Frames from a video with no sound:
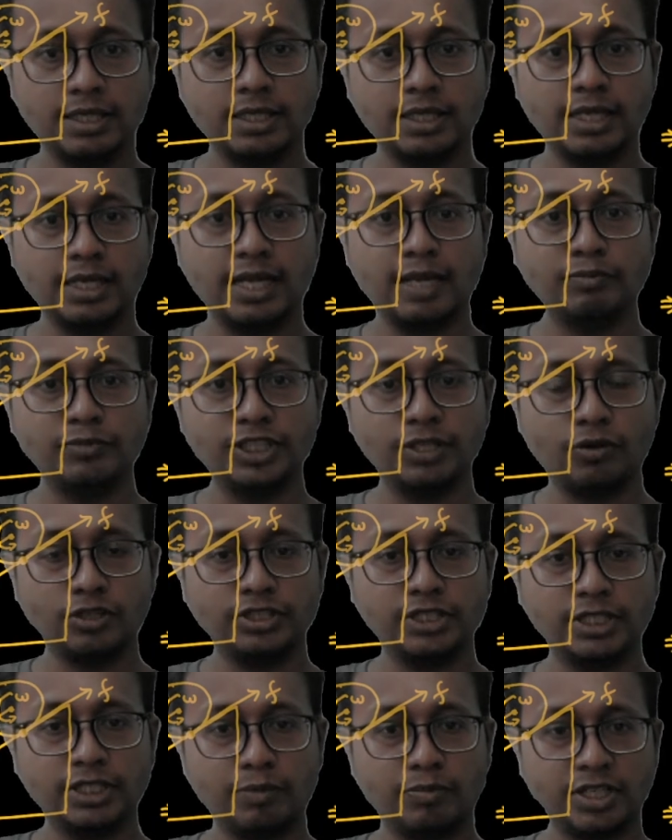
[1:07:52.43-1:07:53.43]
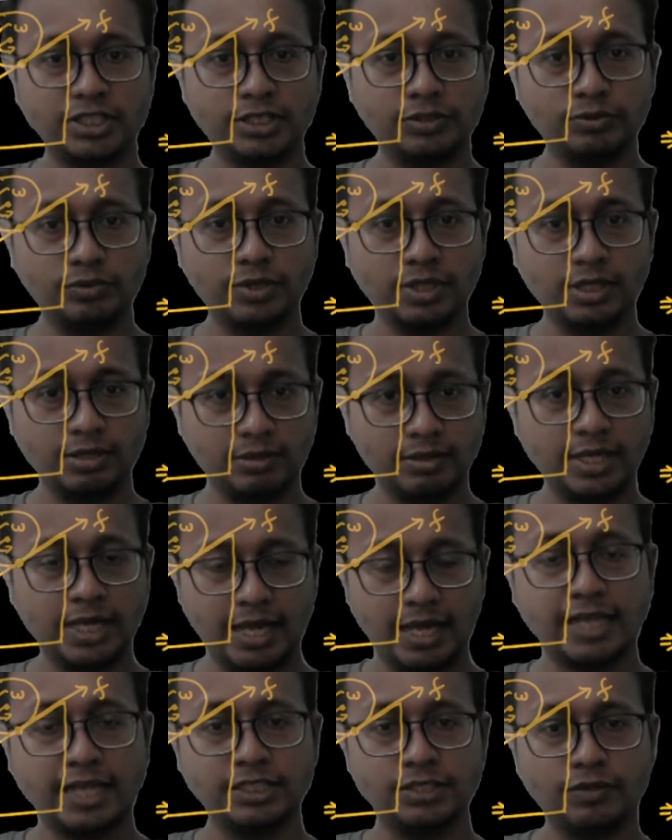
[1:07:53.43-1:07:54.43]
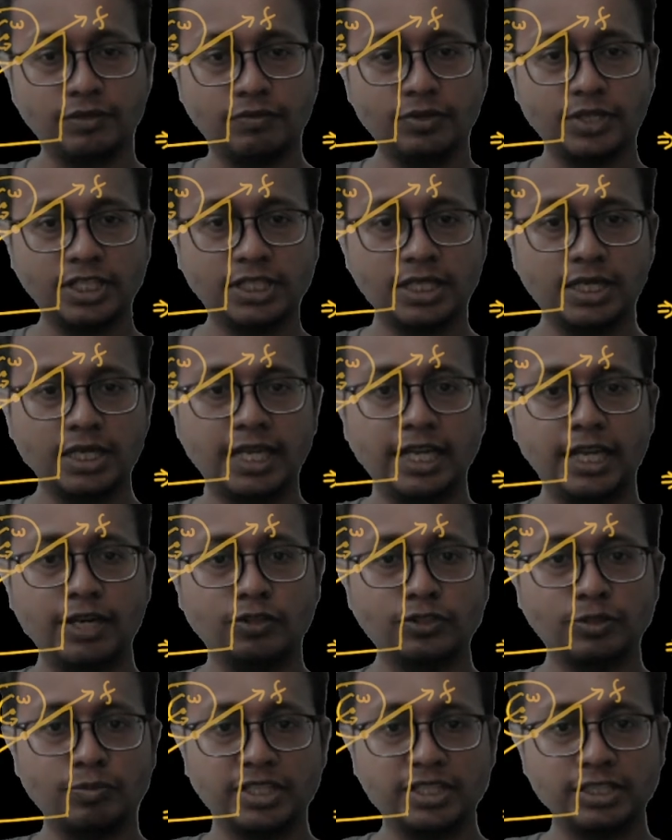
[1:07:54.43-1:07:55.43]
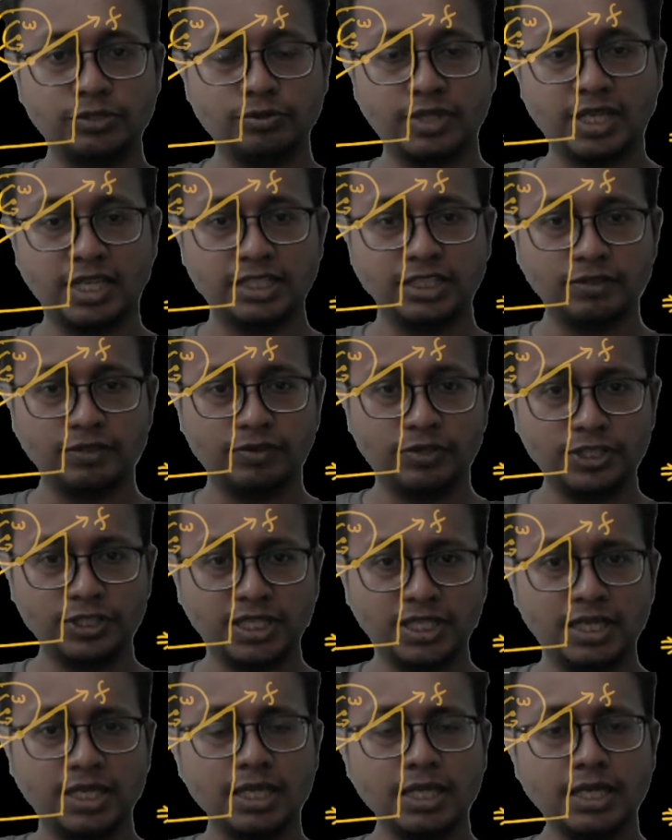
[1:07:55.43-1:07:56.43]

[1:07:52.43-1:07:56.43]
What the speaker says: Mg cos theta passes through the axis of rotation, N also passes through the axis of rotation,